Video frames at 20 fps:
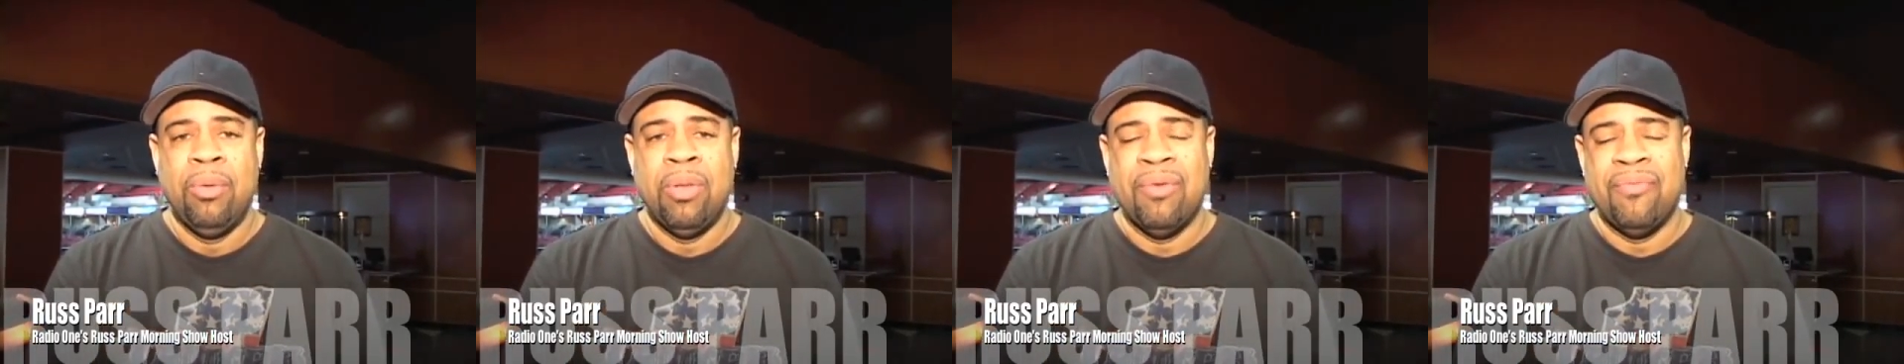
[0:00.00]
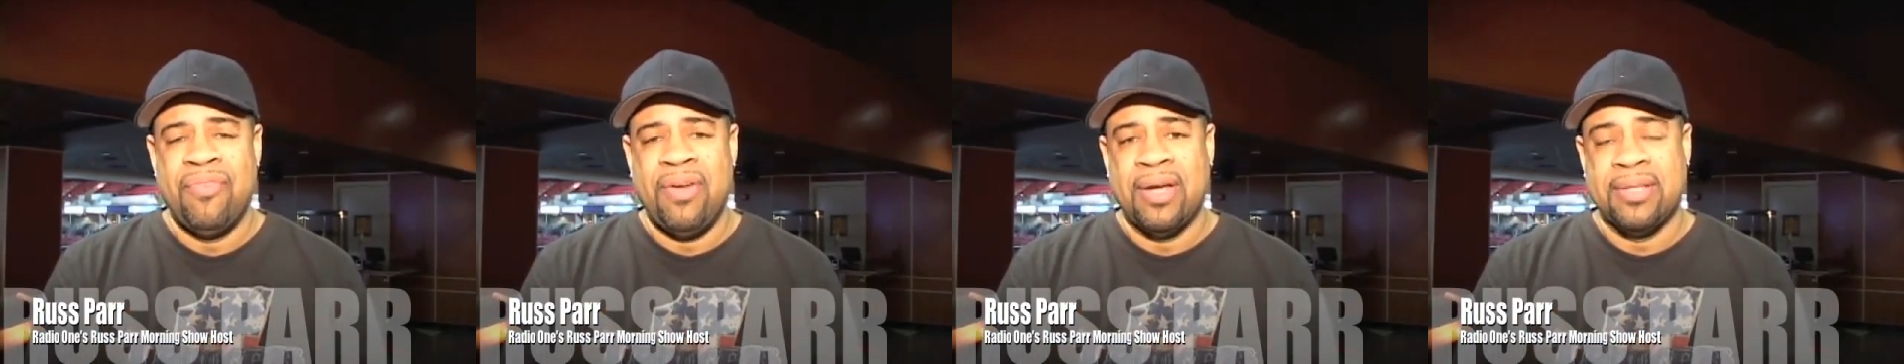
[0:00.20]

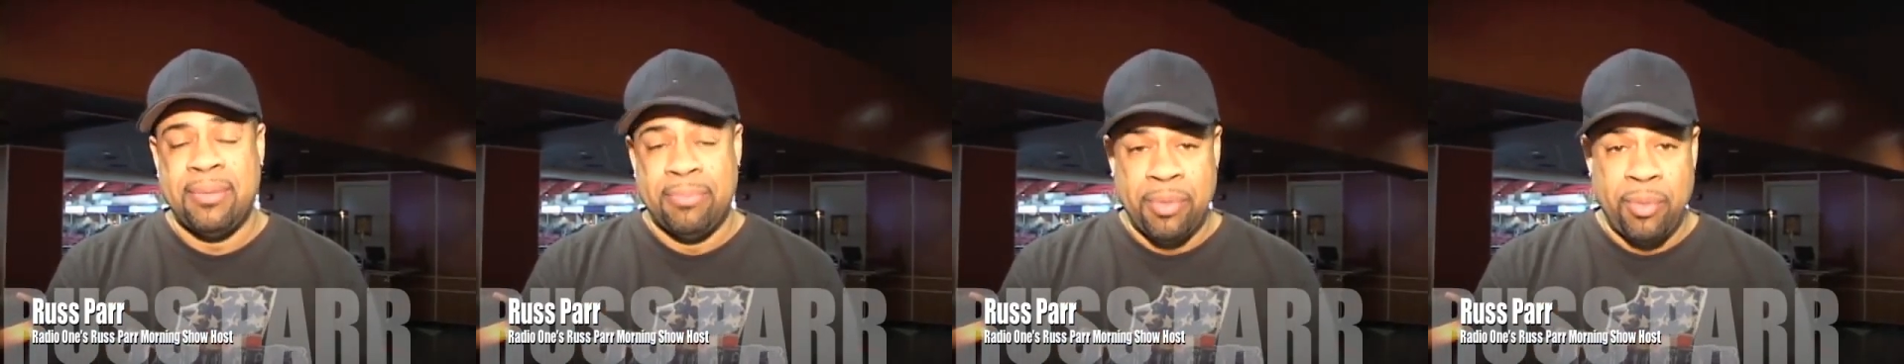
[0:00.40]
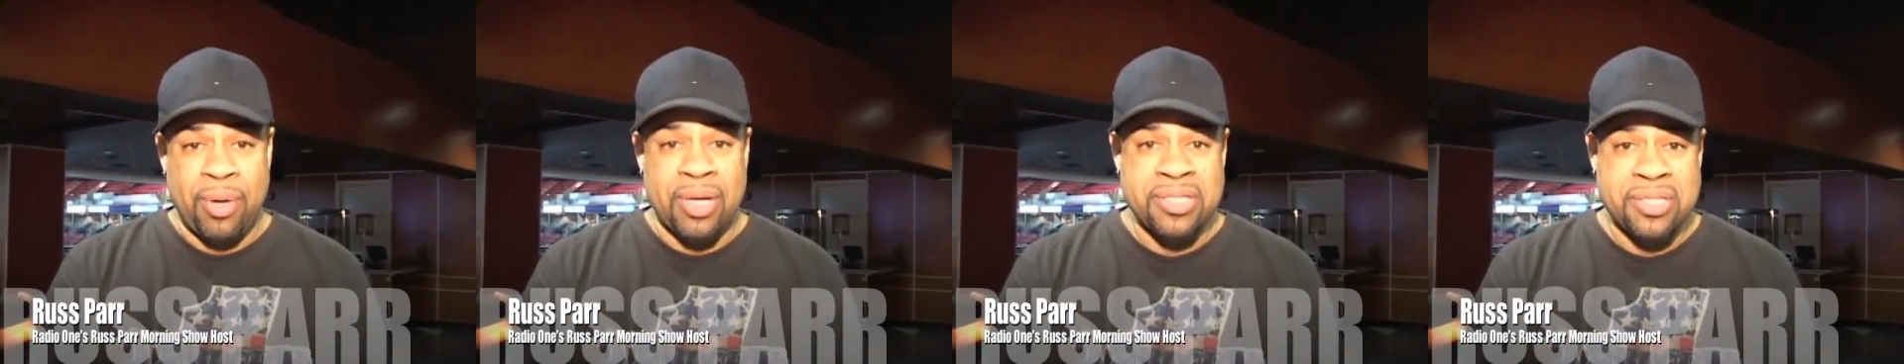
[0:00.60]
will affect
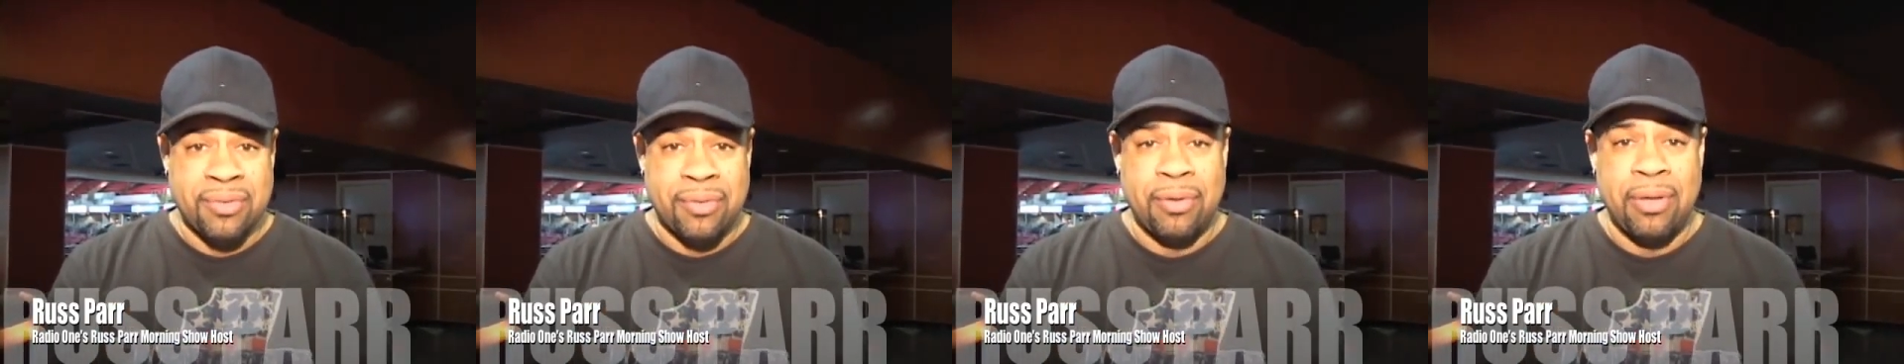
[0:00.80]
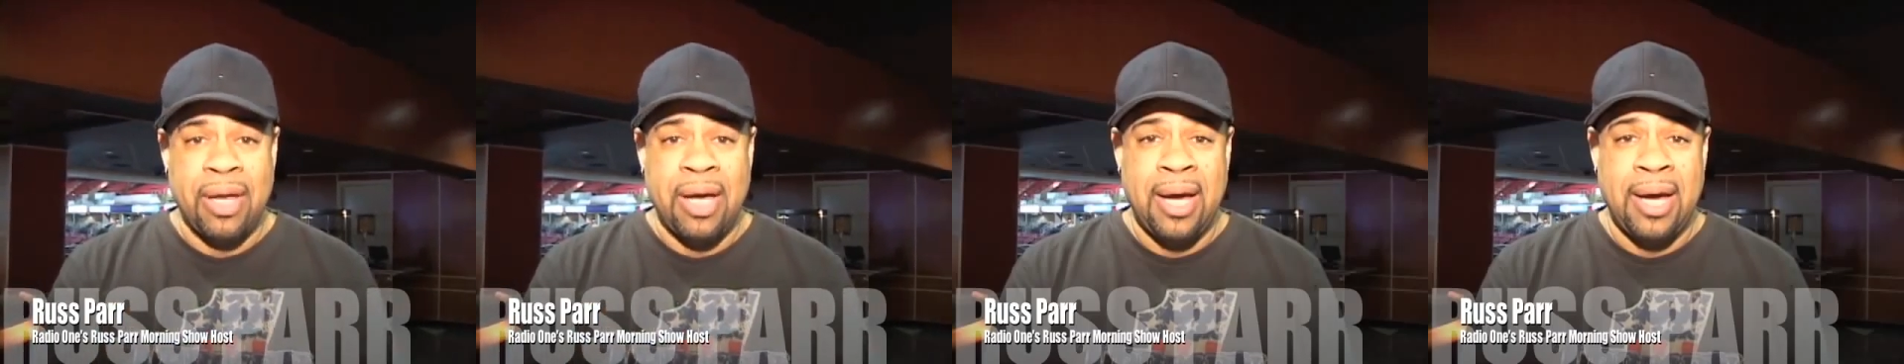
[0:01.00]
them the rest
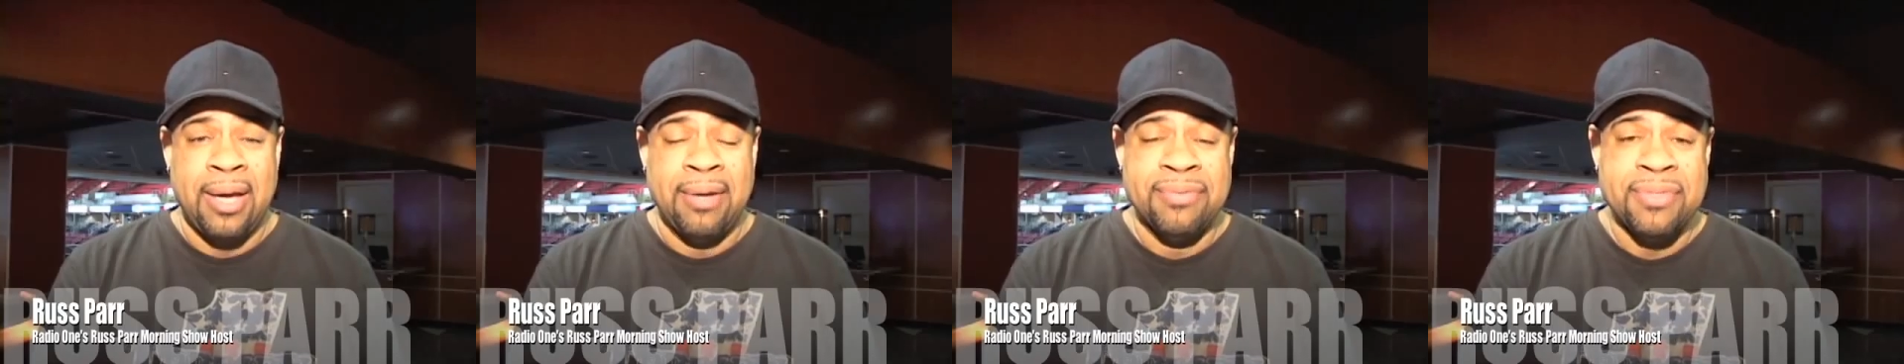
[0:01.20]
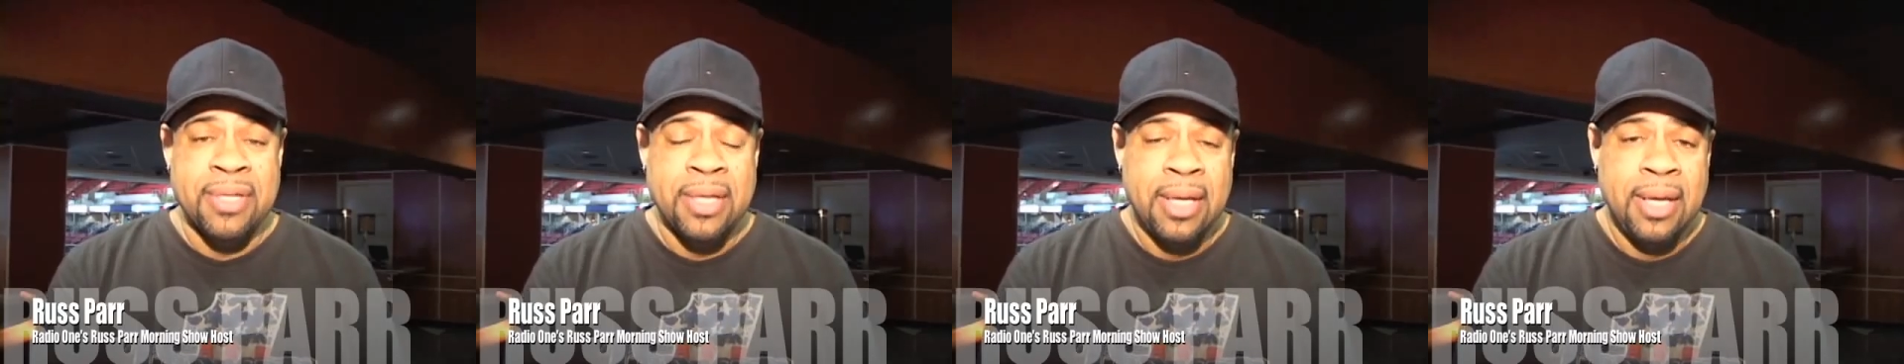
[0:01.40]
of their
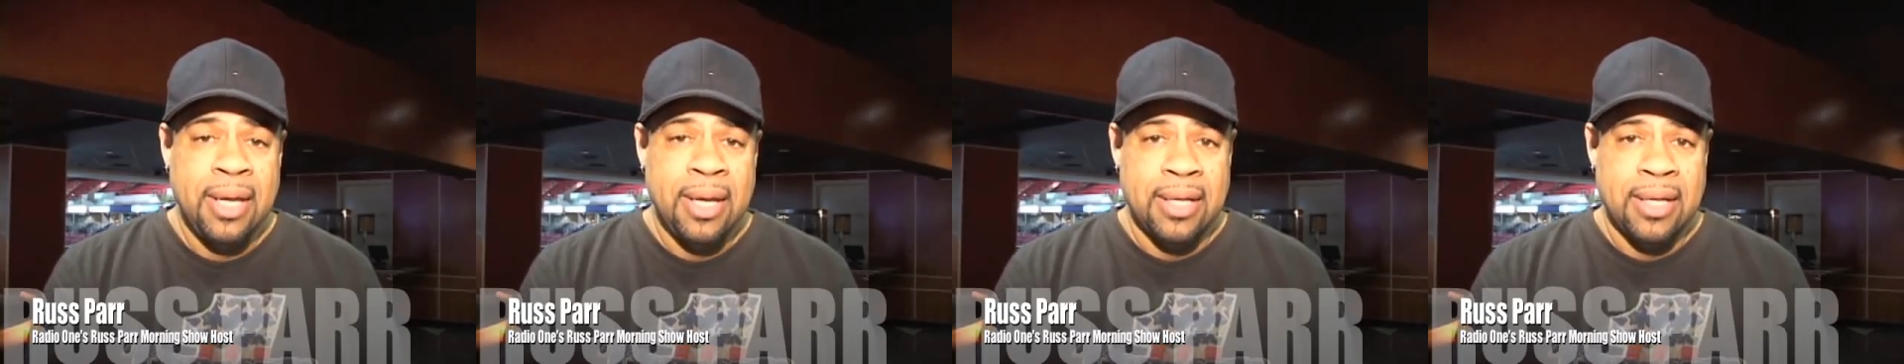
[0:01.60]
lives.